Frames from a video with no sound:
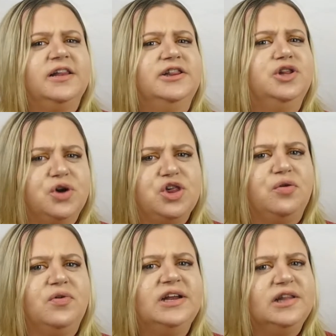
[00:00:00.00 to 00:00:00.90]

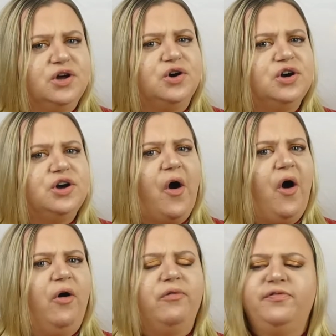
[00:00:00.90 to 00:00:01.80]
luxury look
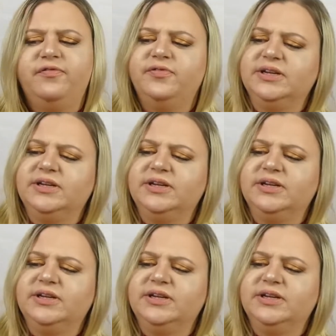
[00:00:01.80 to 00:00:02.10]
of